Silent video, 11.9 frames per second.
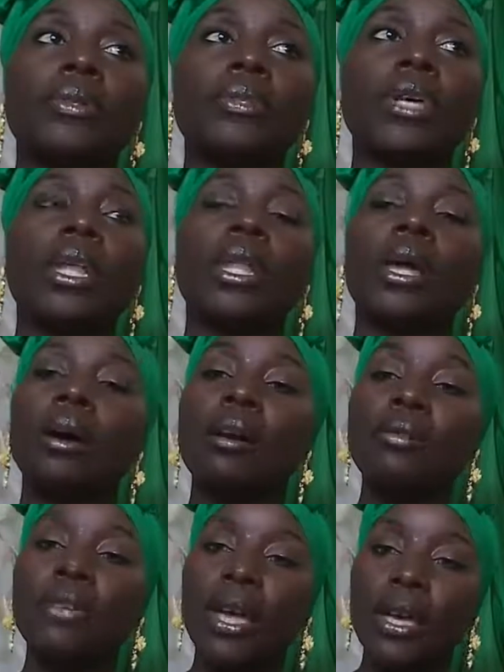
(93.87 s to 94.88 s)
to
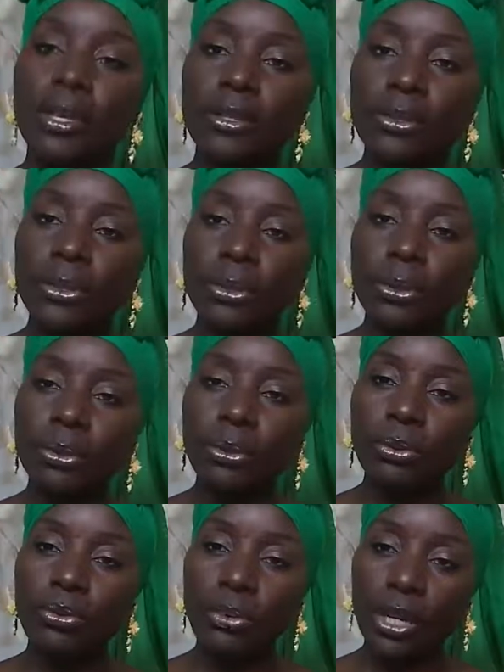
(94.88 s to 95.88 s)
love and
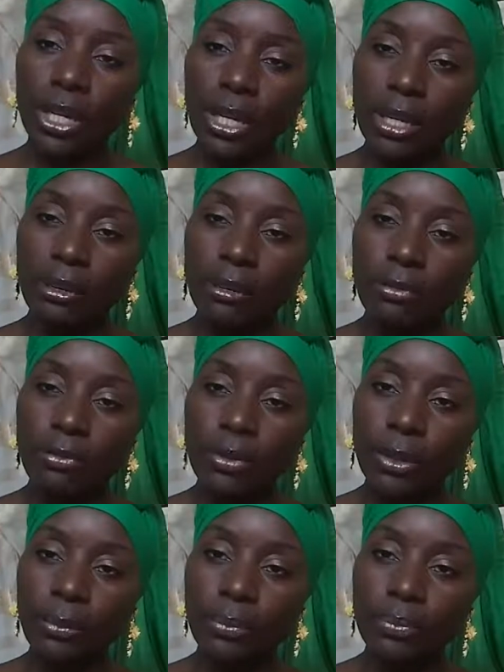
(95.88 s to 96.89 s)
to forgive
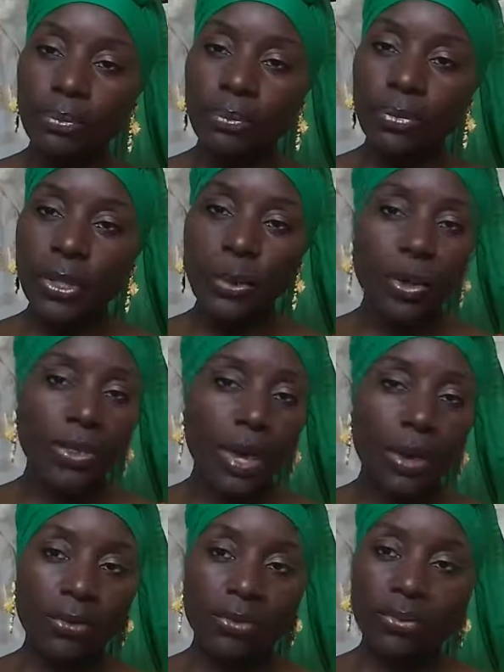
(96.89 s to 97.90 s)

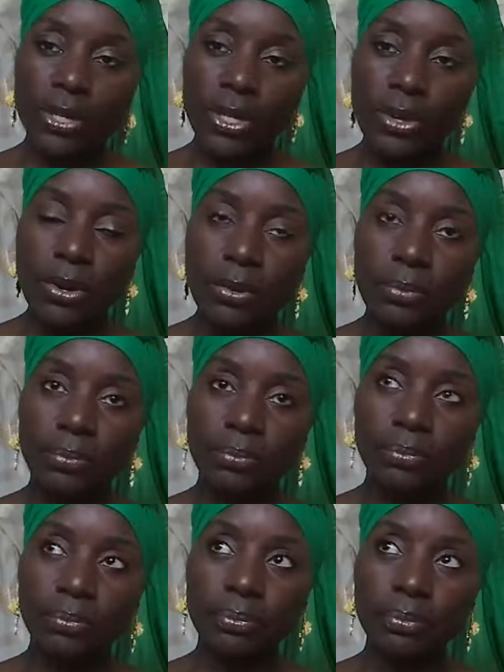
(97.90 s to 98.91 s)
without fear,
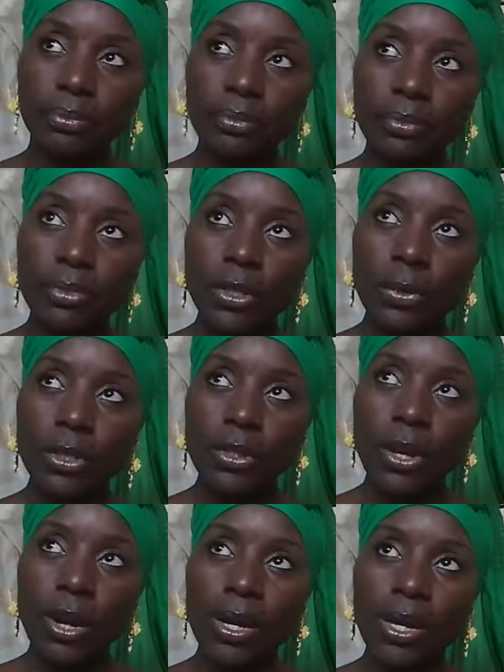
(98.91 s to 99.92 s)
we're
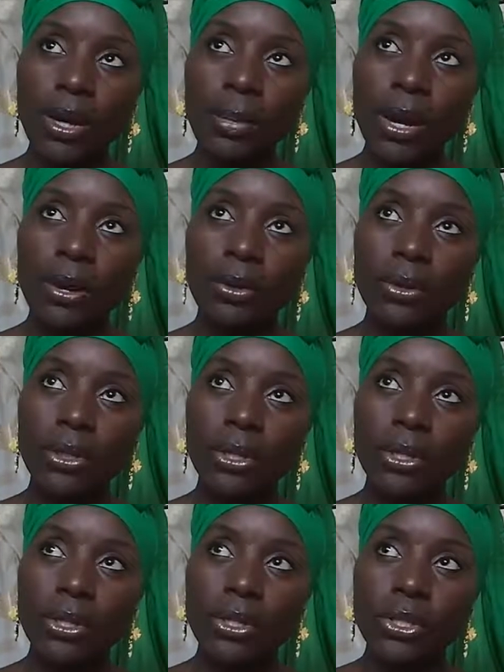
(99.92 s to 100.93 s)
talking about
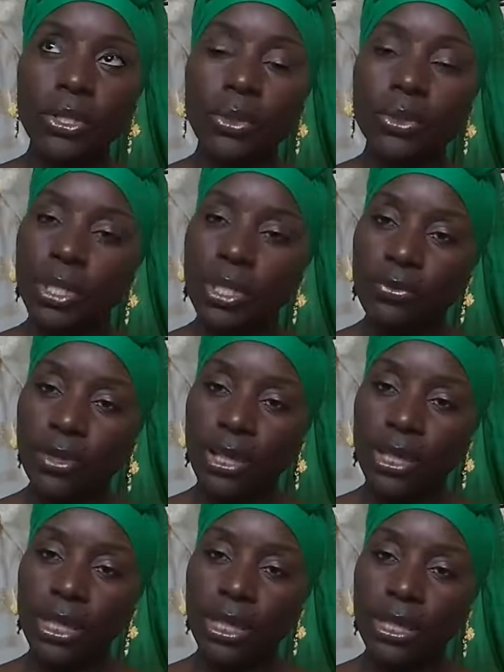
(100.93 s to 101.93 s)
two different
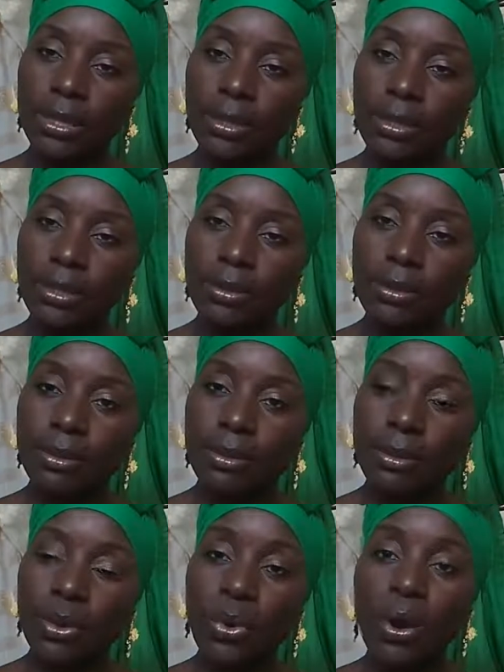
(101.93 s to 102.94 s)
things,
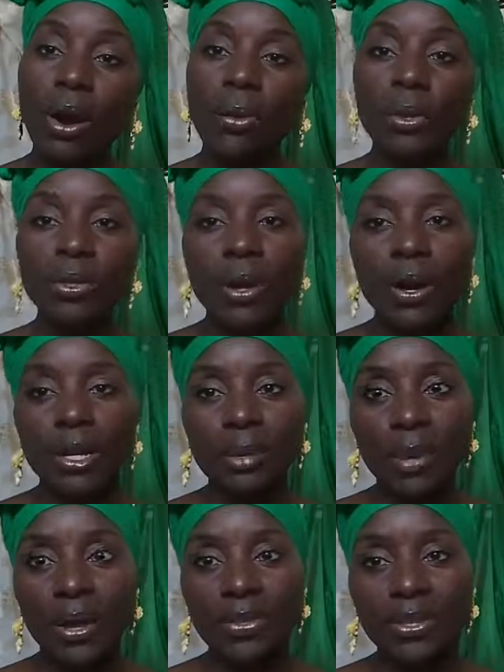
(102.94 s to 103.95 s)
or are we talking
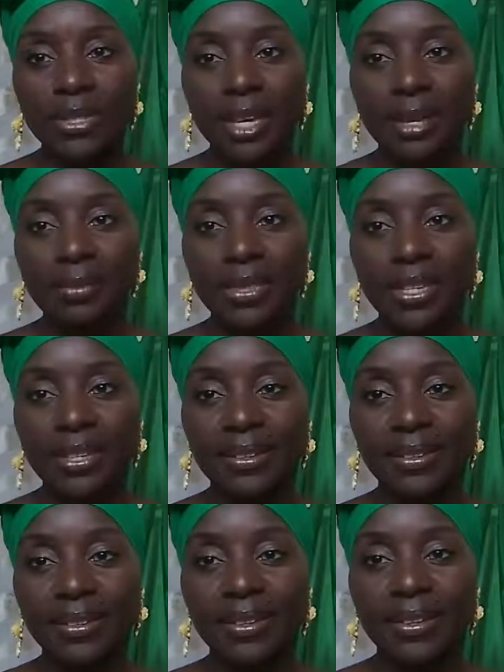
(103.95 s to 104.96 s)
about the same thing?
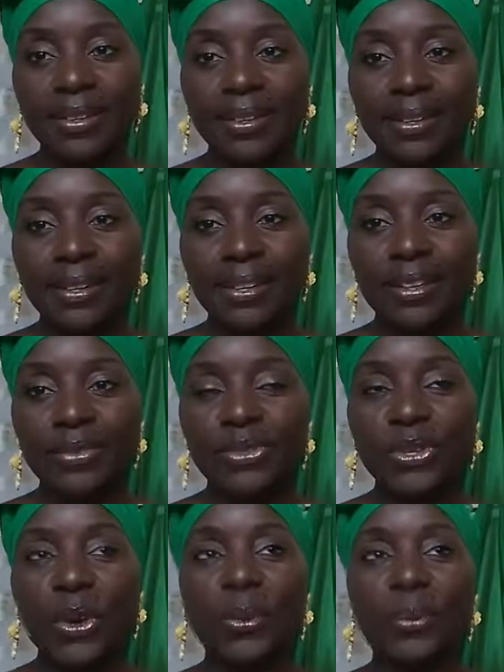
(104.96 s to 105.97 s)
And
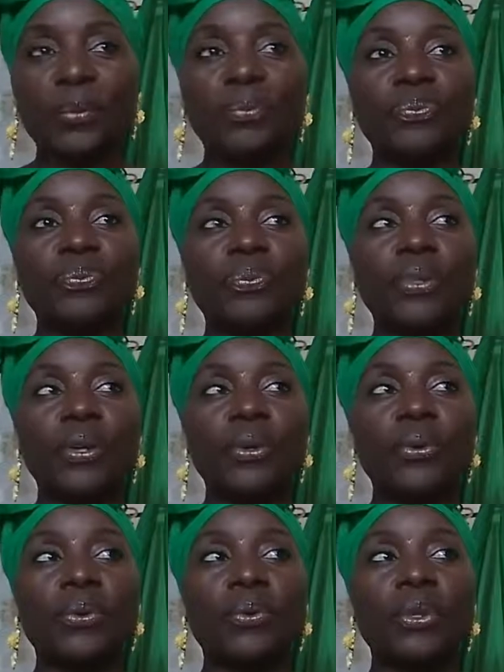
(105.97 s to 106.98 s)
so
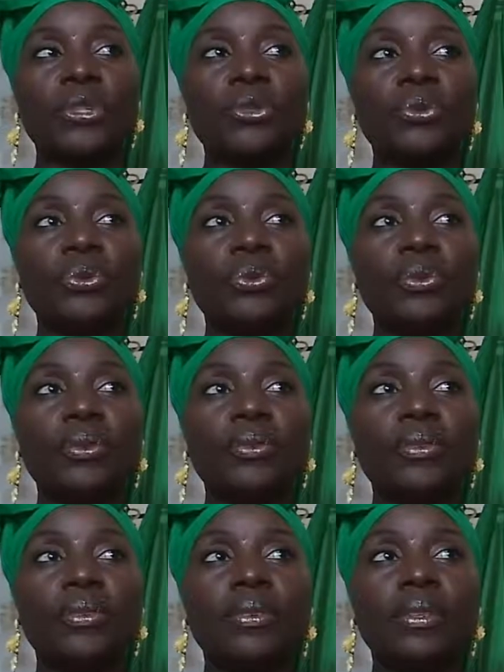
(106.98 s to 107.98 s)
when you
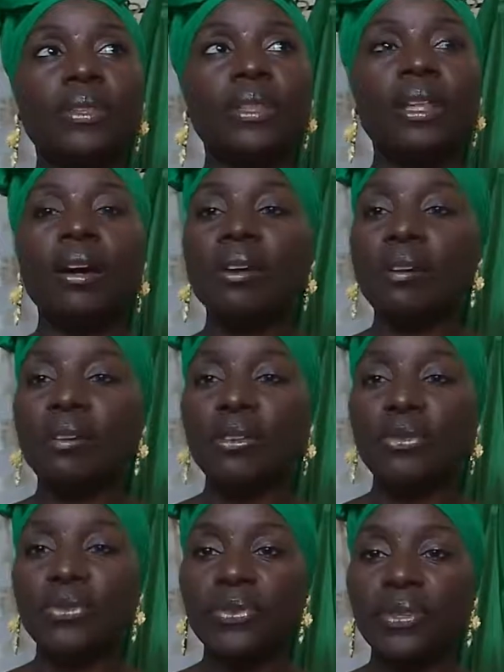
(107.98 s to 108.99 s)
love,